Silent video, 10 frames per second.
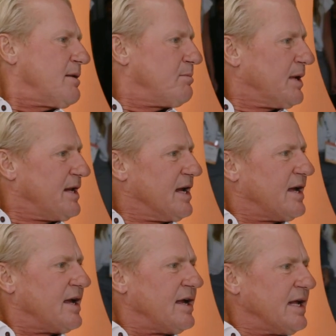it, but
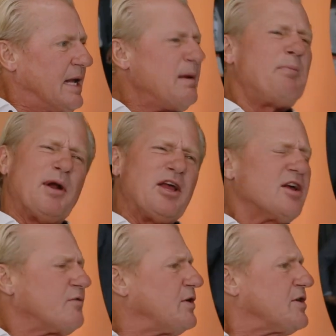it'd be pretty
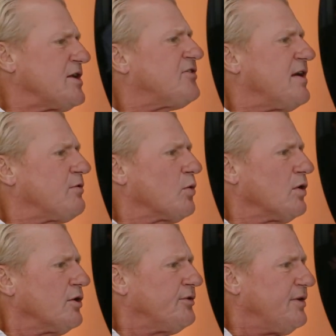good if we tried to save the
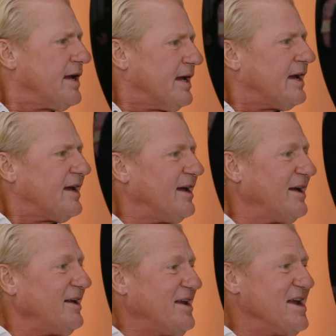world.
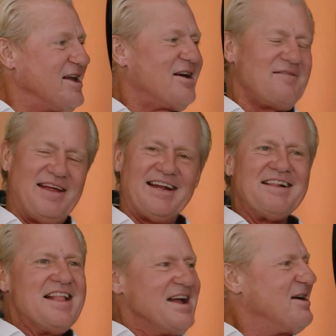
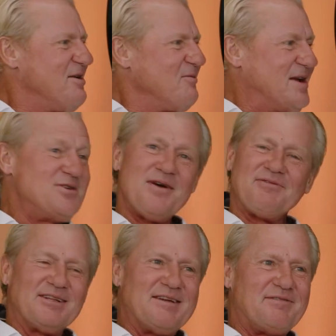We do
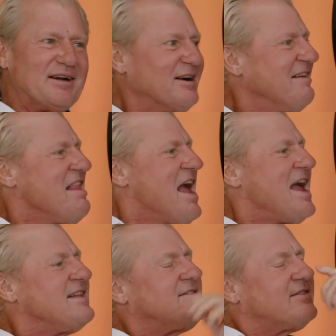have to live here.
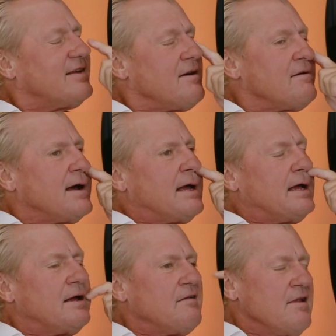And
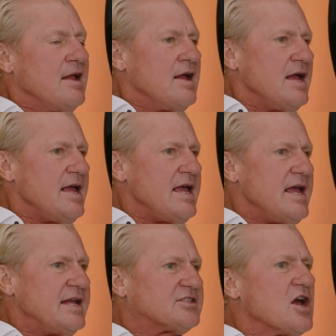so
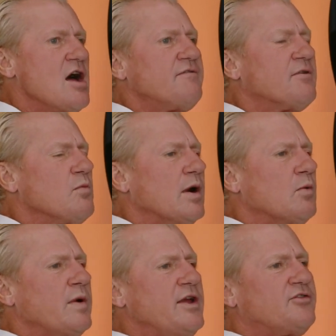it's gone from
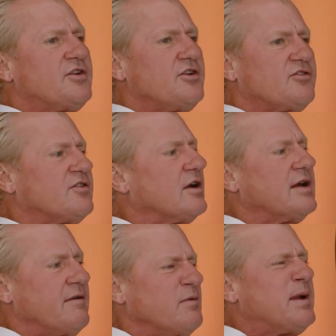where we used to
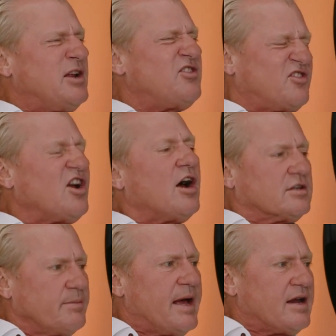everybody just
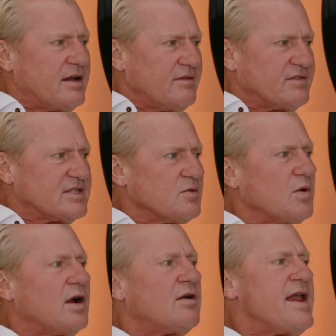talked about it to
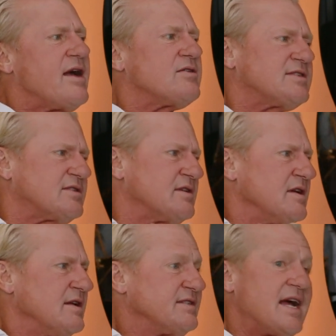where now it's
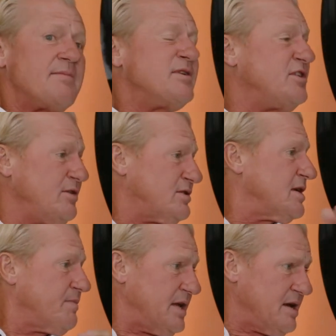time to do
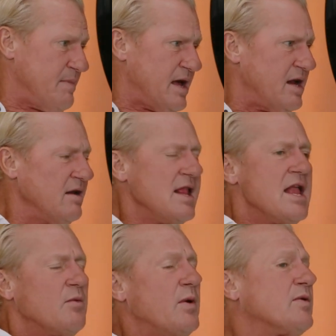something about it.
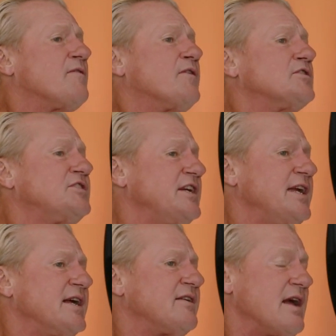We were the first
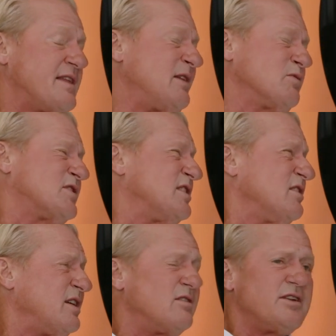GDS, I think we're
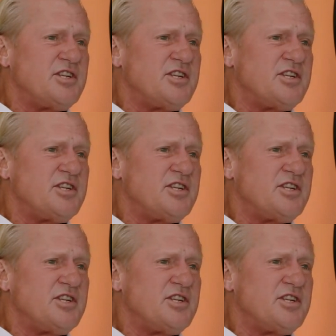still the only